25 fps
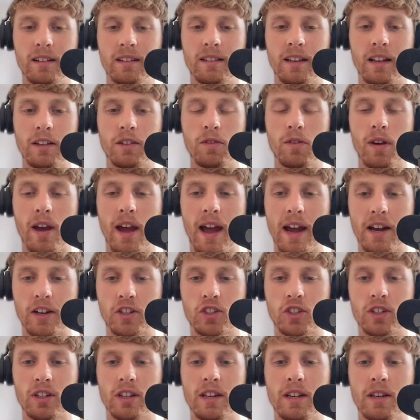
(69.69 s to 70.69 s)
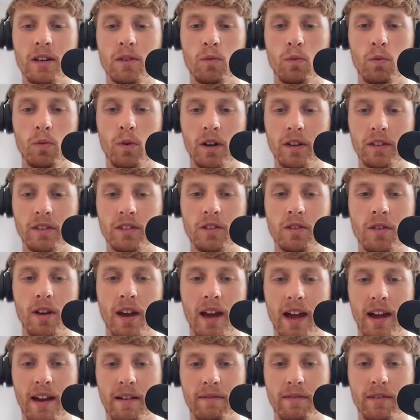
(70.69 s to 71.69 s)
that you actually want to
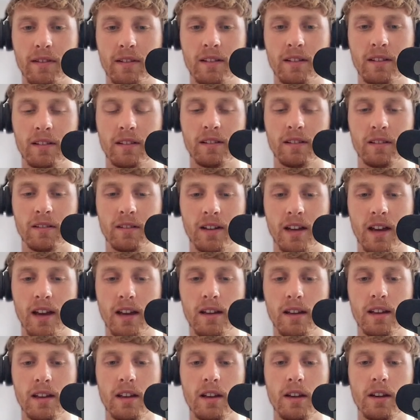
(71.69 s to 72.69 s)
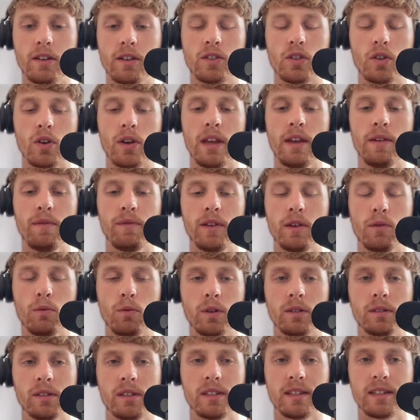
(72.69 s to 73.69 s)
have, okay? So if you
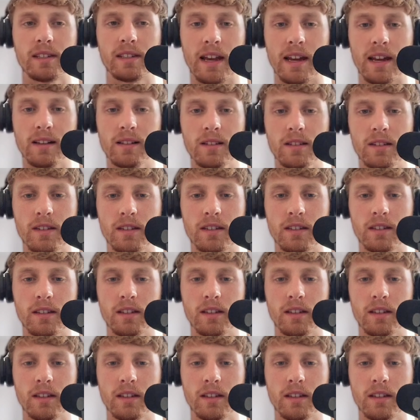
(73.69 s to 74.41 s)
want sales